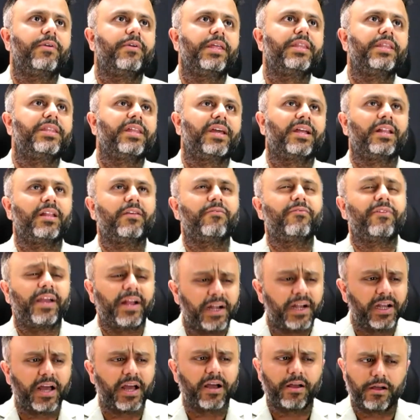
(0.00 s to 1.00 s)
very
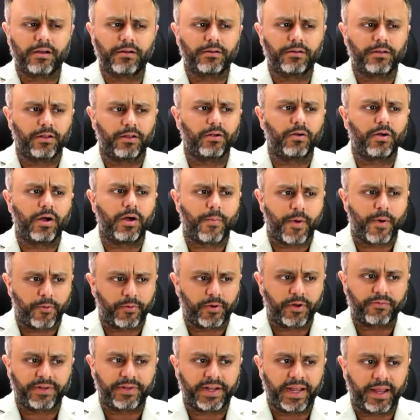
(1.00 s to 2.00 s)
significant
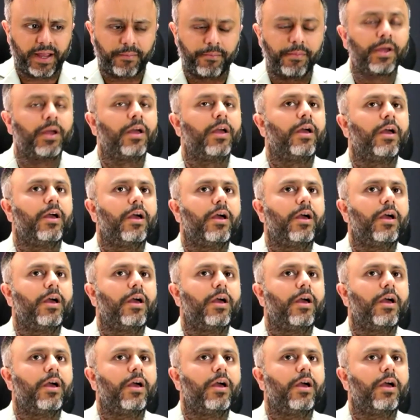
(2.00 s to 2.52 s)
amount of time,